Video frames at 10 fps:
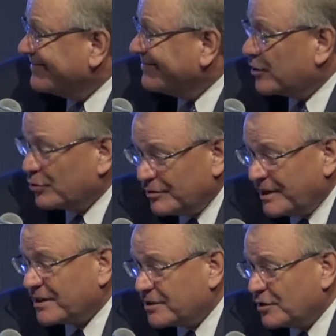They shouldn't
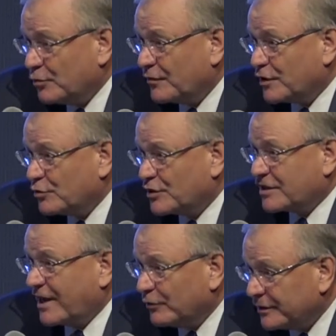execute, they should
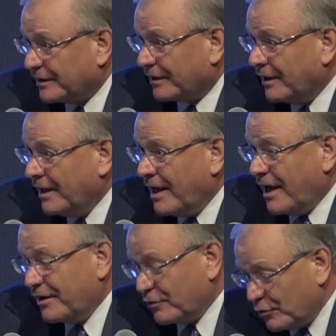scouting.
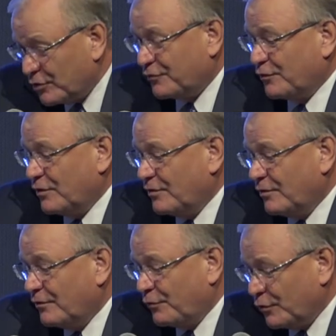And a good
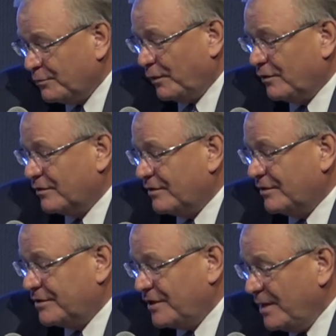football
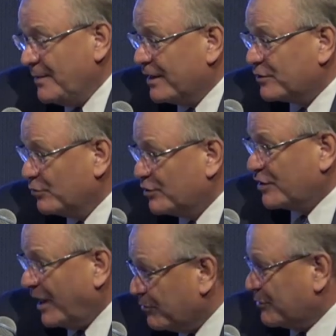team has good
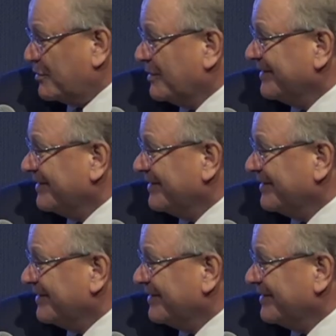scouts.